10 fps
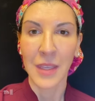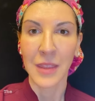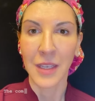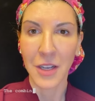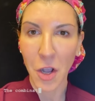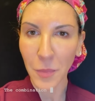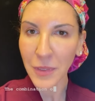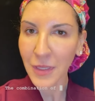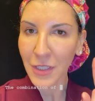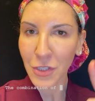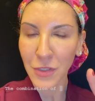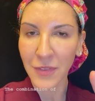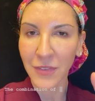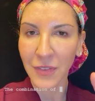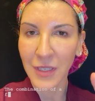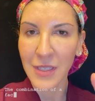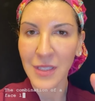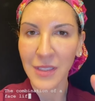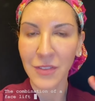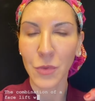The combination of a
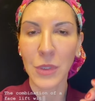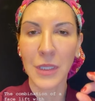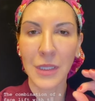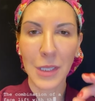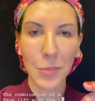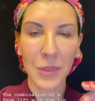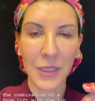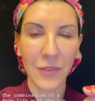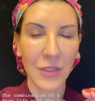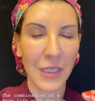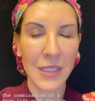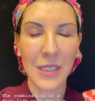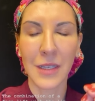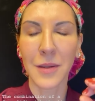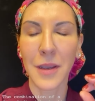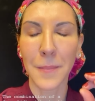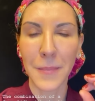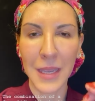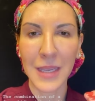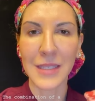facelift with a lip lift is an
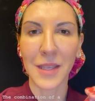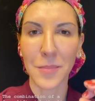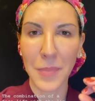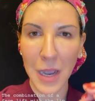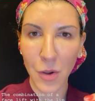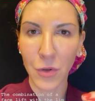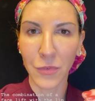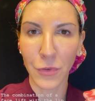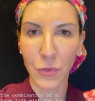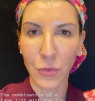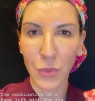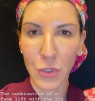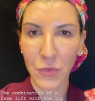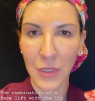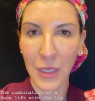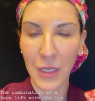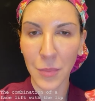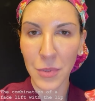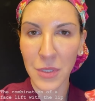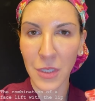amazing, powerful, rejuvenating
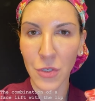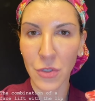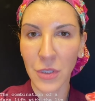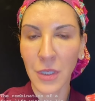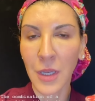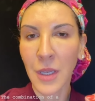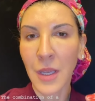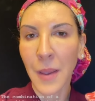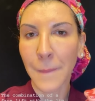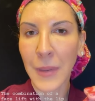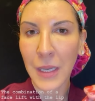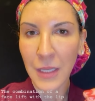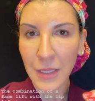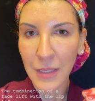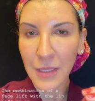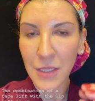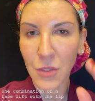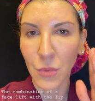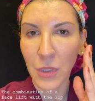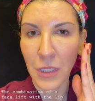procedure
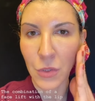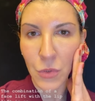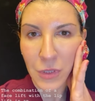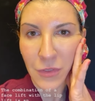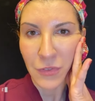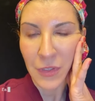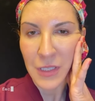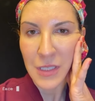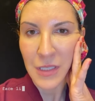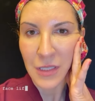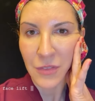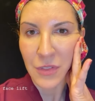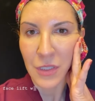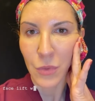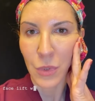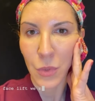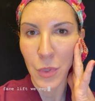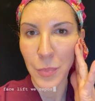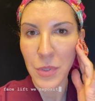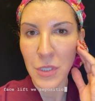because when I do the facelift, we
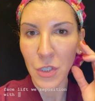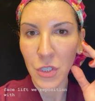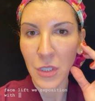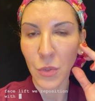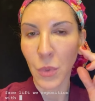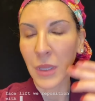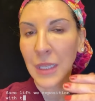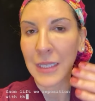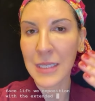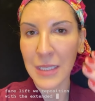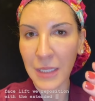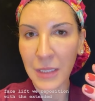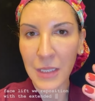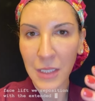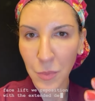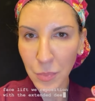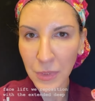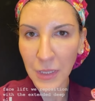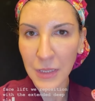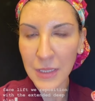reposition with the extended deep
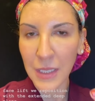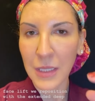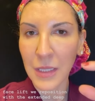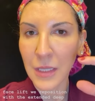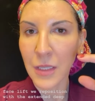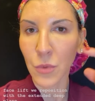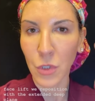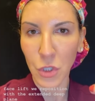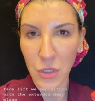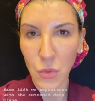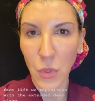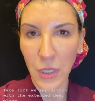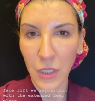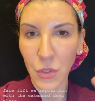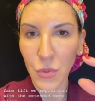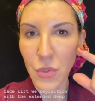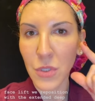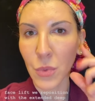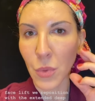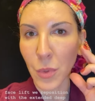plane technique, which is what I use.
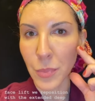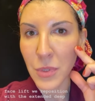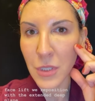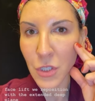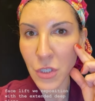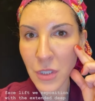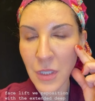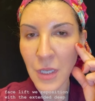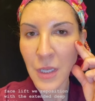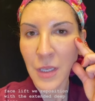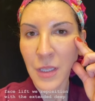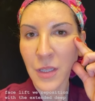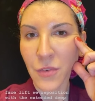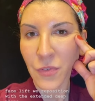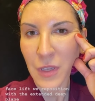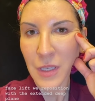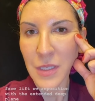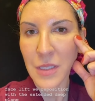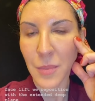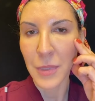We reposition the
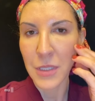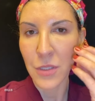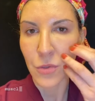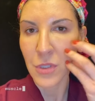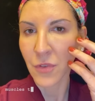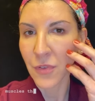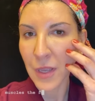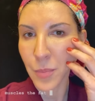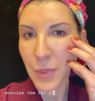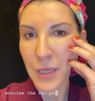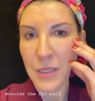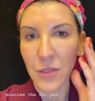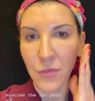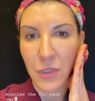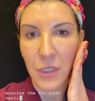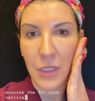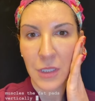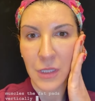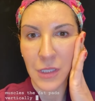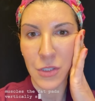face, the muscles, the fat pads
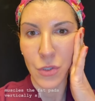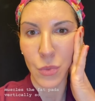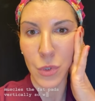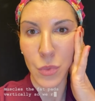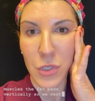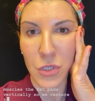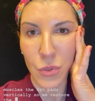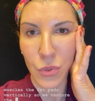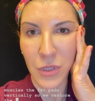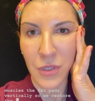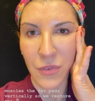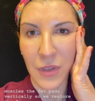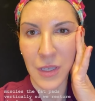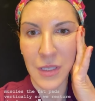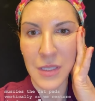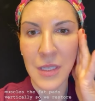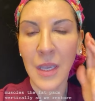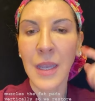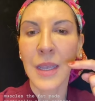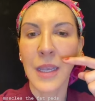vertically, so we restore the face.
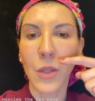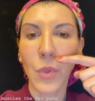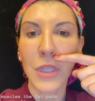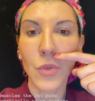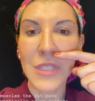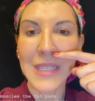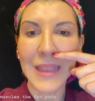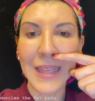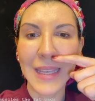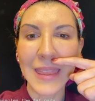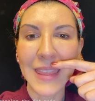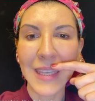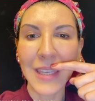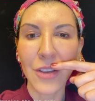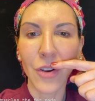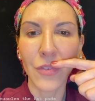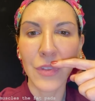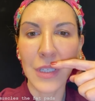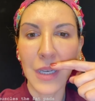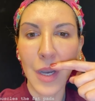And when there is lengthening of
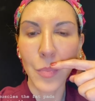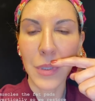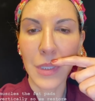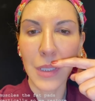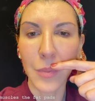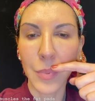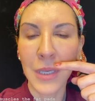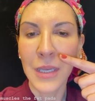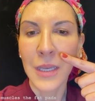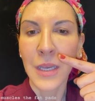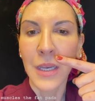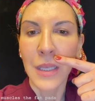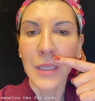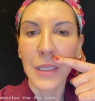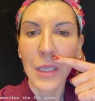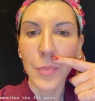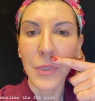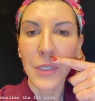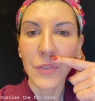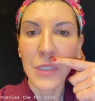the upper lip, the lip
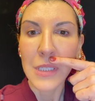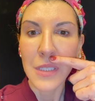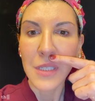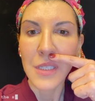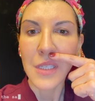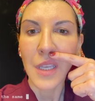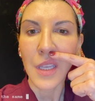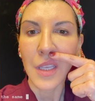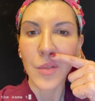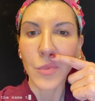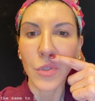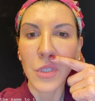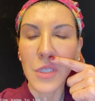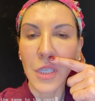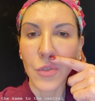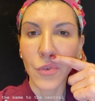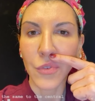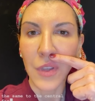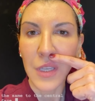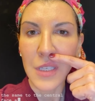lift does the same to the central
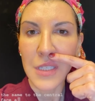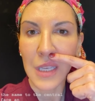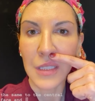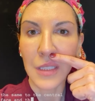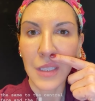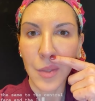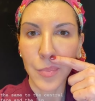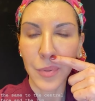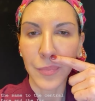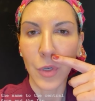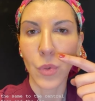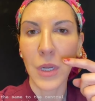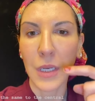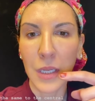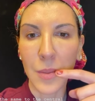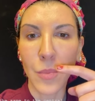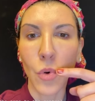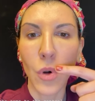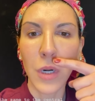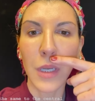face and the lip, creating
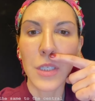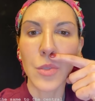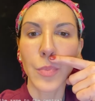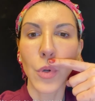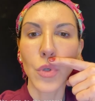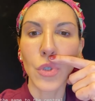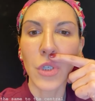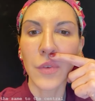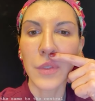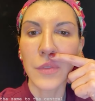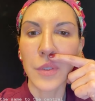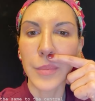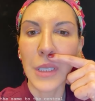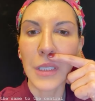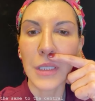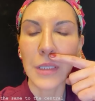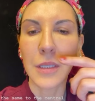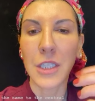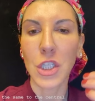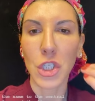more exposure of the vermilion,
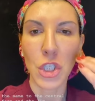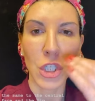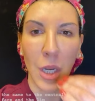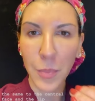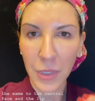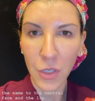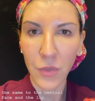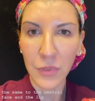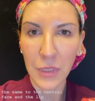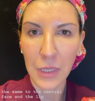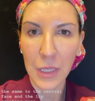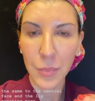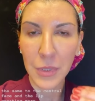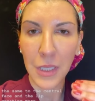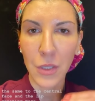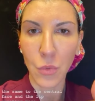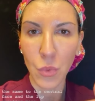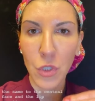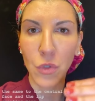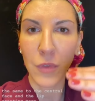shaping of the lip, and
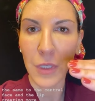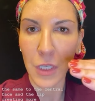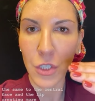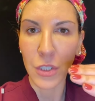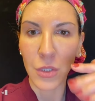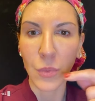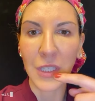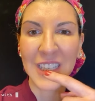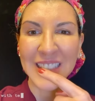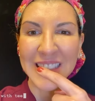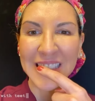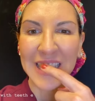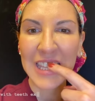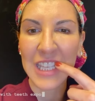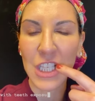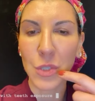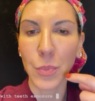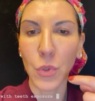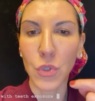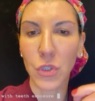rejuvenation with teeth
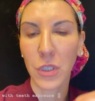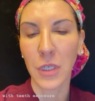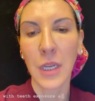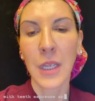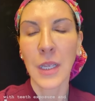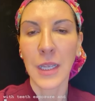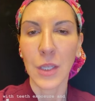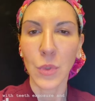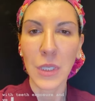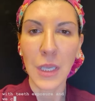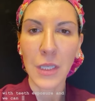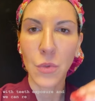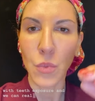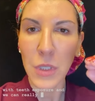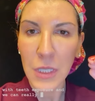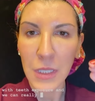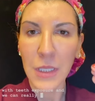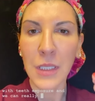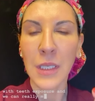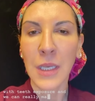exposure. And we can
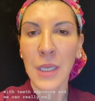really